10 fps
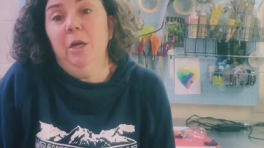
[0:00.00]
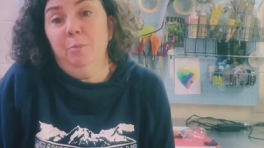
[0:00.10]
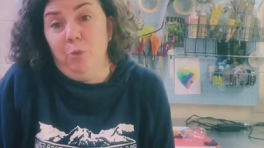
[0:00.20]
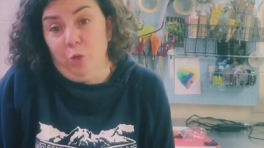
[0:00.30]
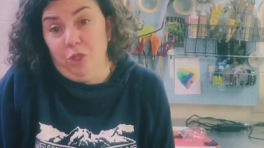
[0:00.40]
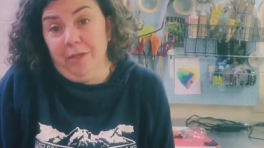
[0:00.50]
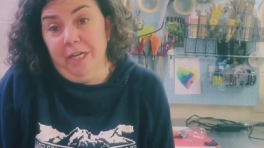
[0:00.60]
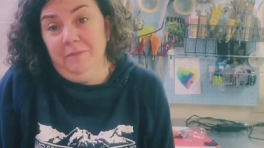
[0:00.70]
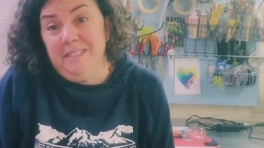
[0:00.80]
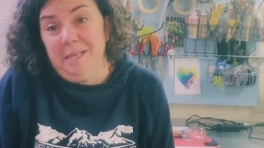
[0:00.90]
a
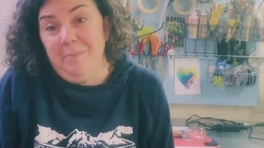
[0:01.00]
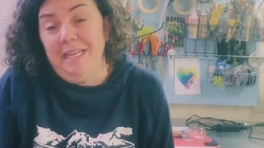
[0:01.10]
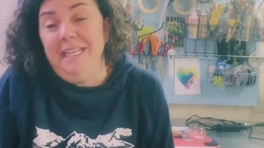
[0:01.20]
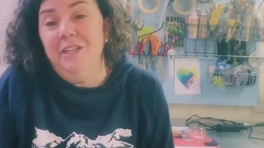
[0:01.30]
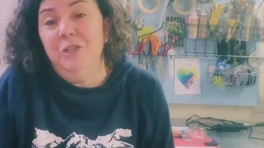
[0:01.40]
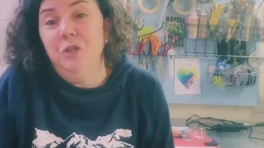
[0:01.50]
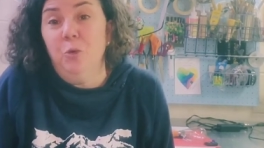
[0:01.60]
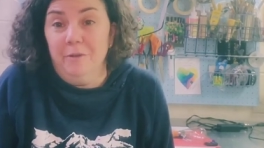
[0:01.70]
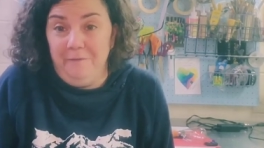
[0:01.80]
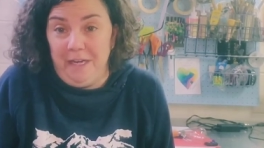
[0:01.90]
portrait of somebody in
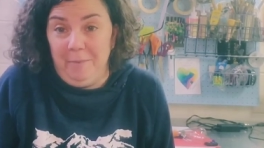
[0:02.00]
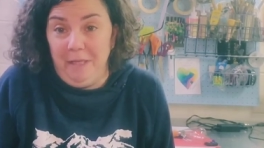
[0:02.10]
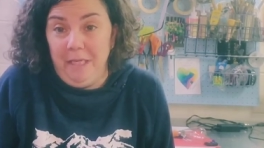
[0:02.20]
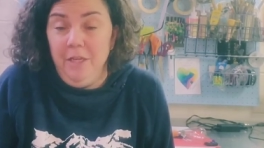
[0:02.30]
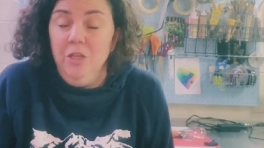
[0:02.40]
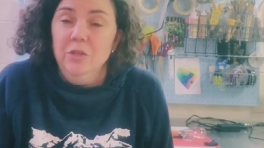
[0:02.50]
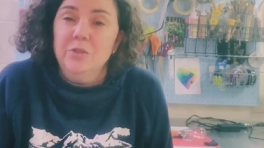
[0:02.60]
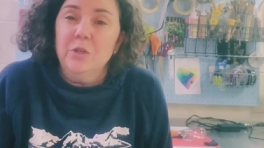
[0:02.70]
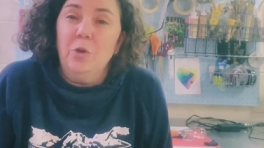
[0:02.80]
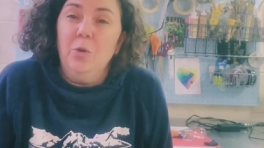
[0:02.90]
your family.
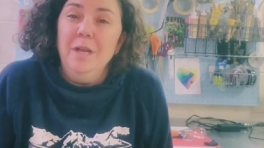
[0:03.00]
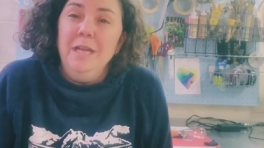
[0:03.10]
So